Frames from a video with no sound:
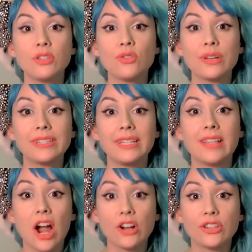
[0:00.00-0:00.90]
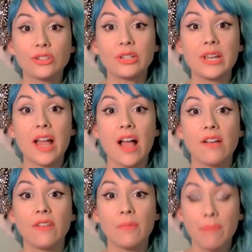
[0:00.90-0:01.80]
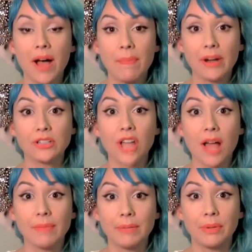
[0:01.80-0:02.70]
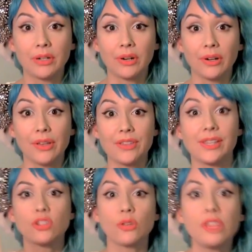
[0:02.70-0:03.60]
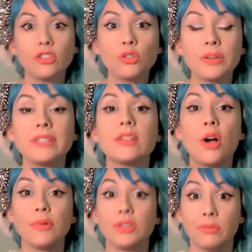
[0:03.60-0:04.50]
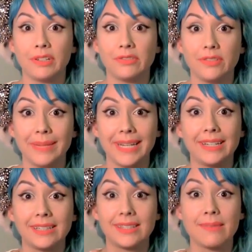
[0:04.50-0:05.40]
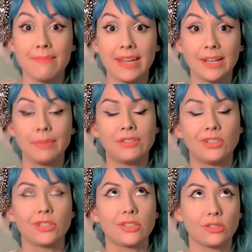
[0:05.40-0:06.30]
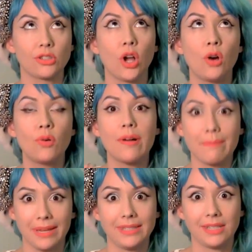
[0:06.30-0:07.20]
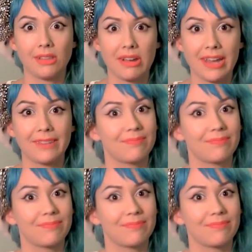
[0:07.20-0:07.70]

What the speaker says: enjoy seeing the artistry of pop art comic book girls. So this choice is always a winner for me because the makeup is just so amazing looking.